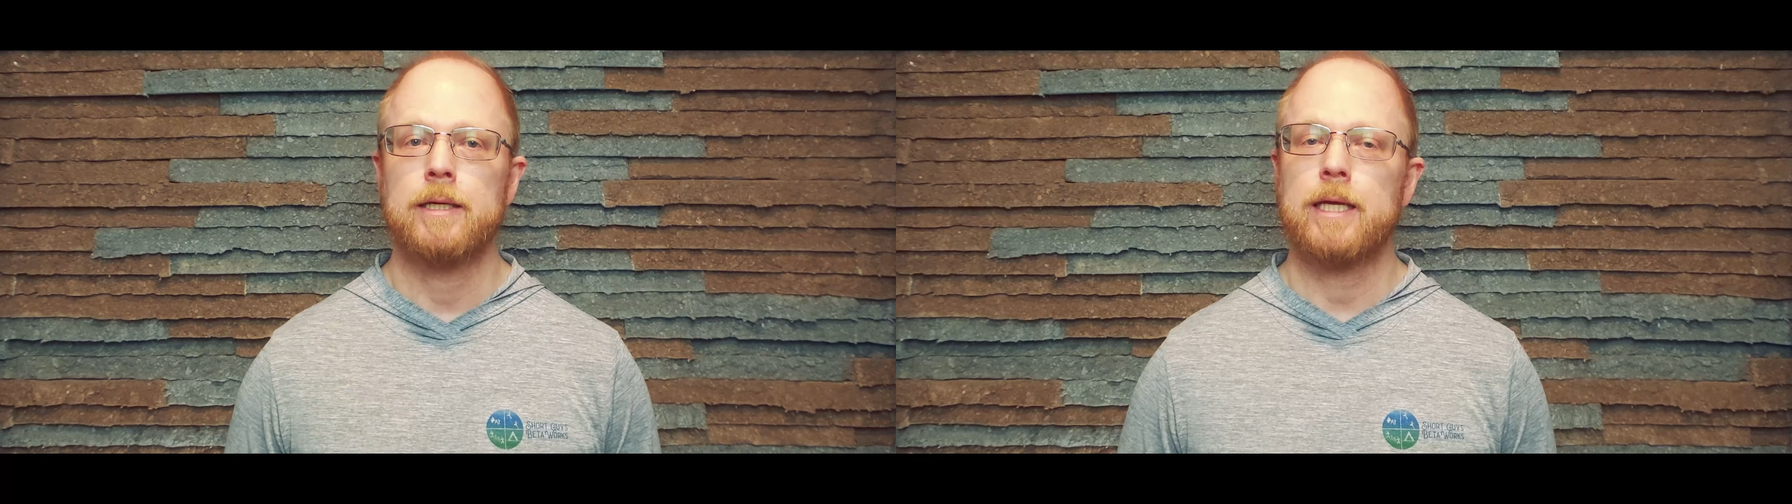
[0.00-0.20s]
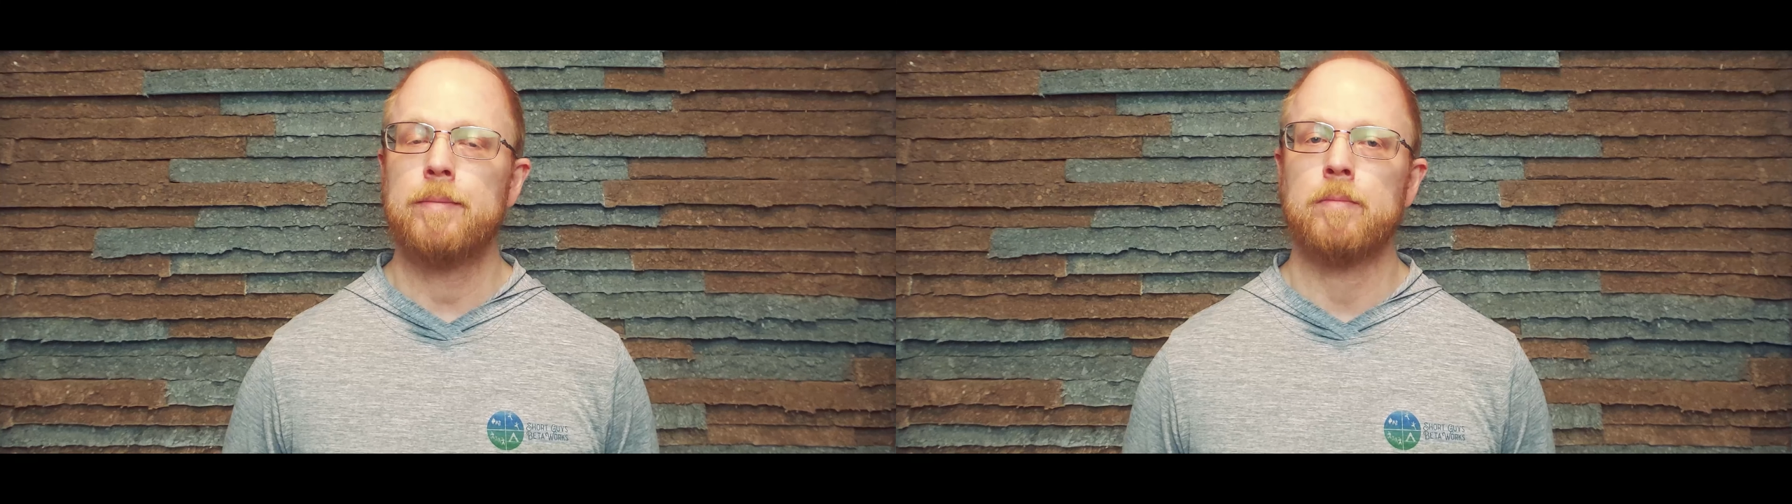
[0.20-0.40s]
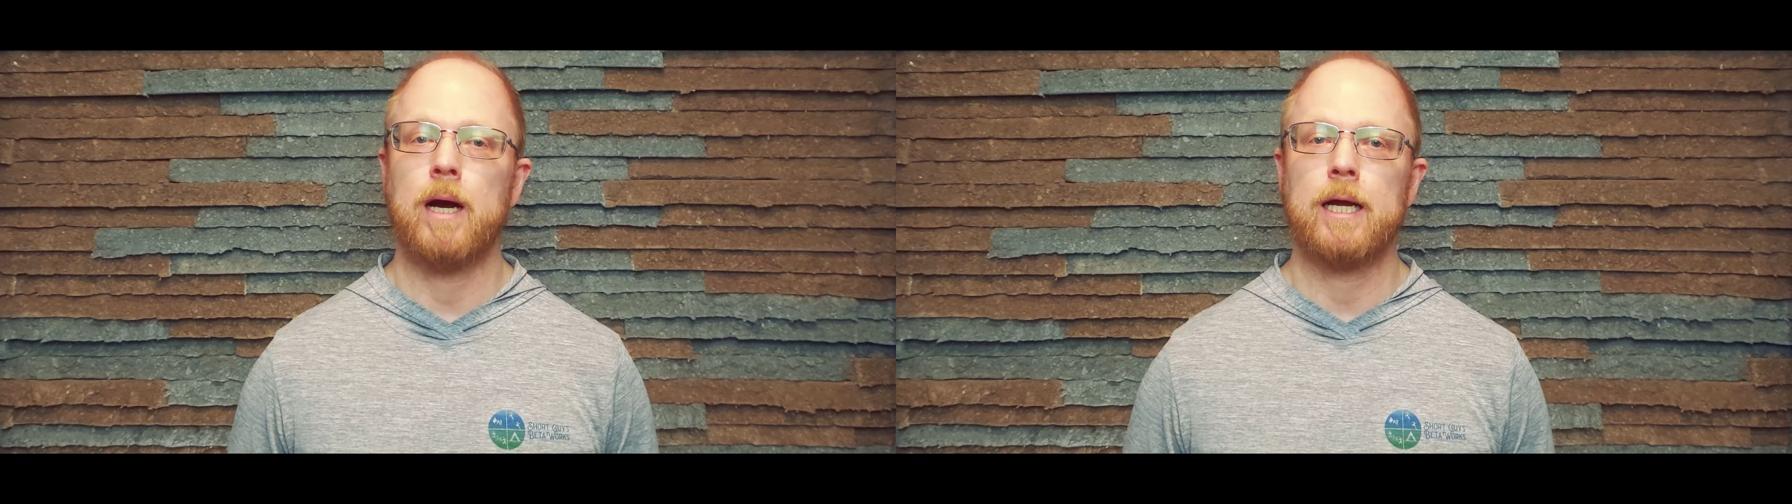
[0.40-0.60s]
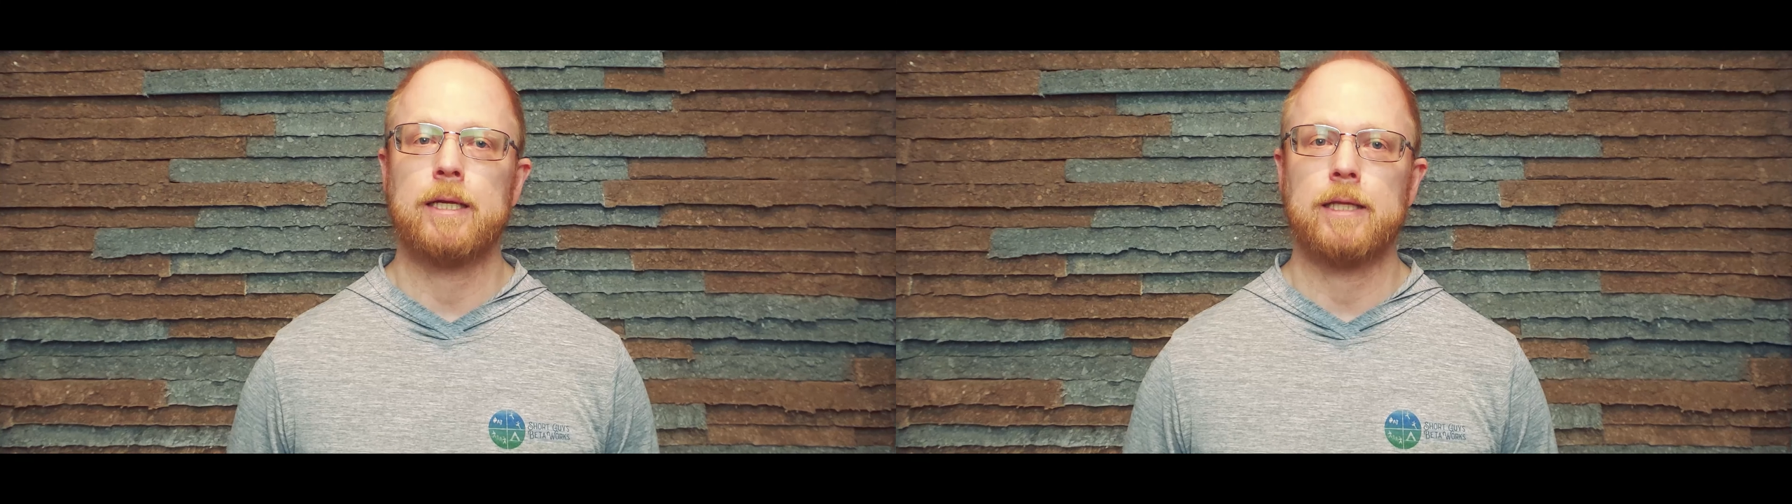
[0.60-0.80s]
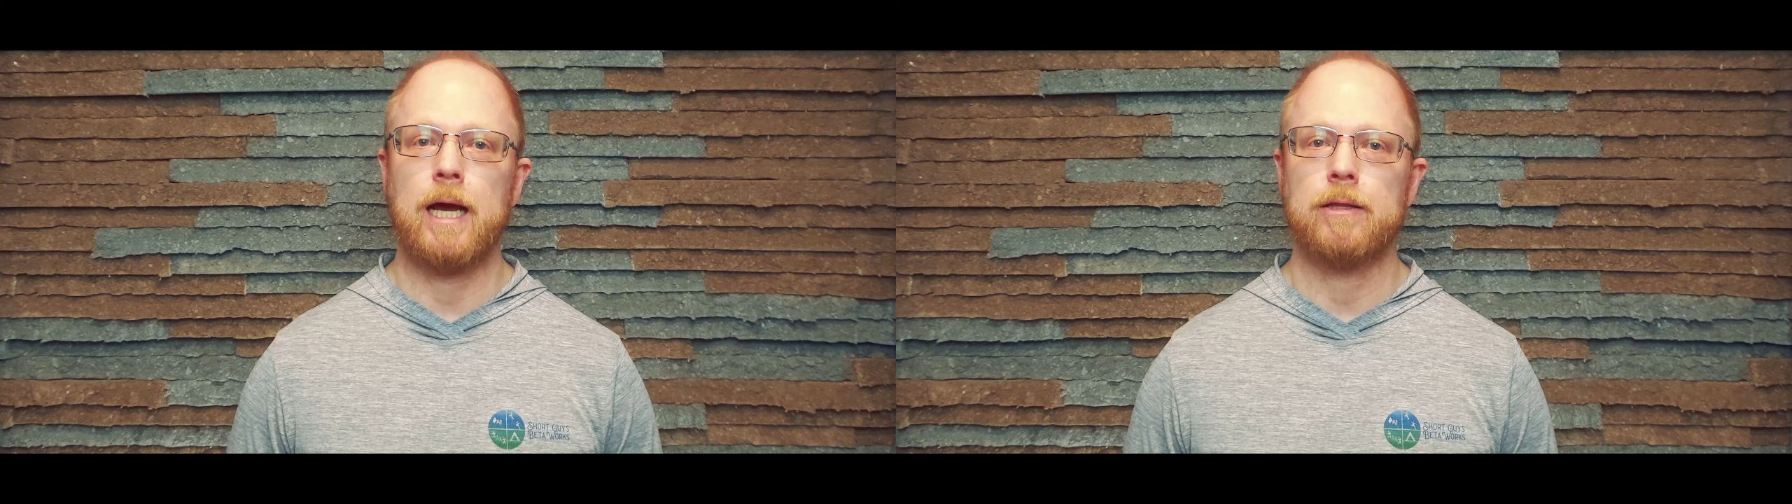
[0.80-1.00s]
keep in
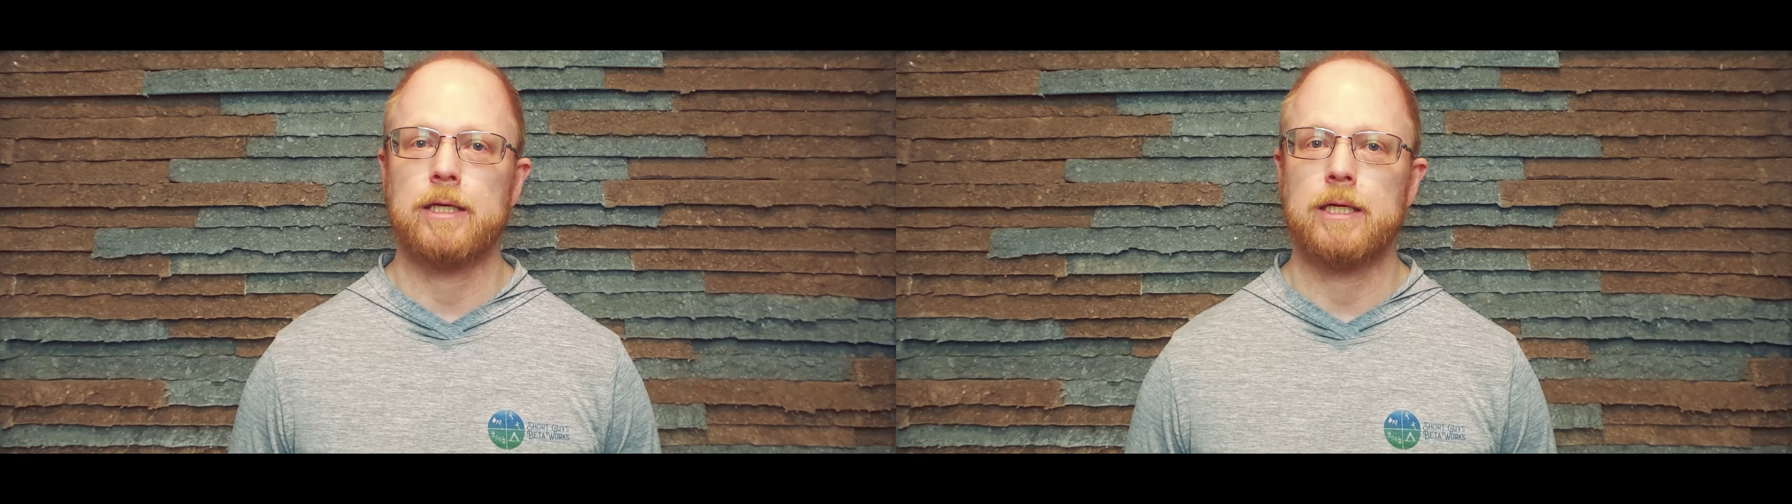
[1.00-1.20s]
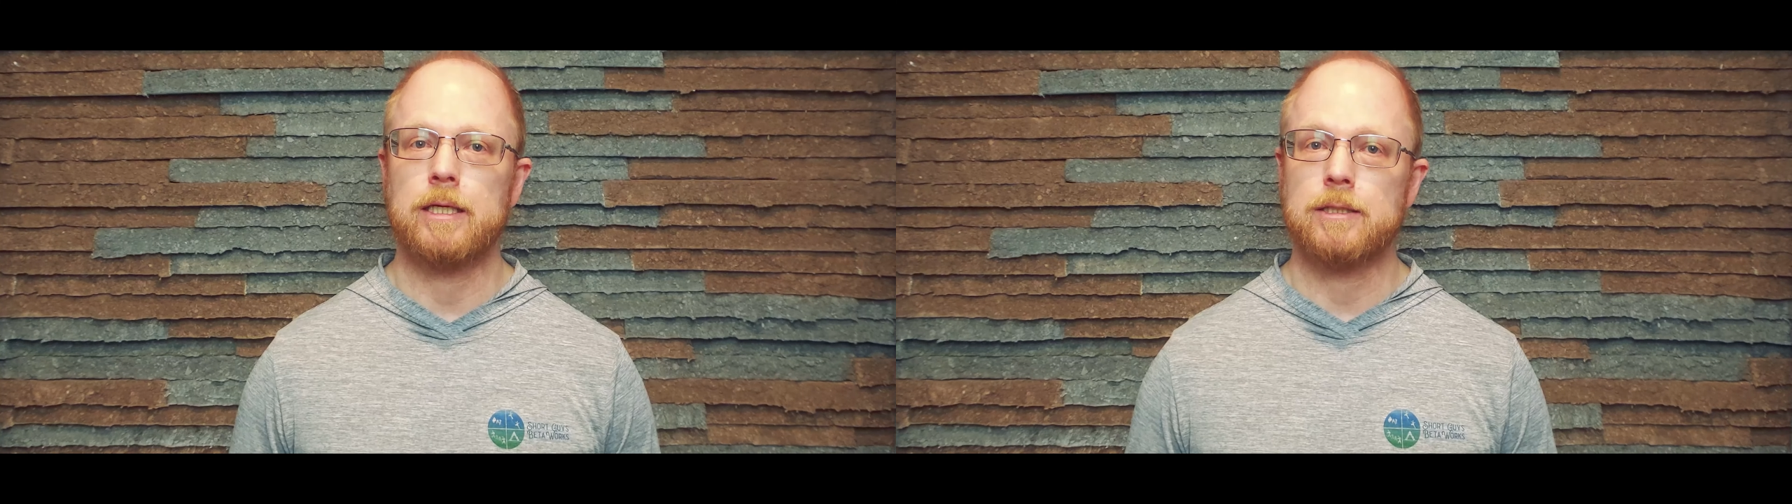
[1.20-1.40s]
mind that the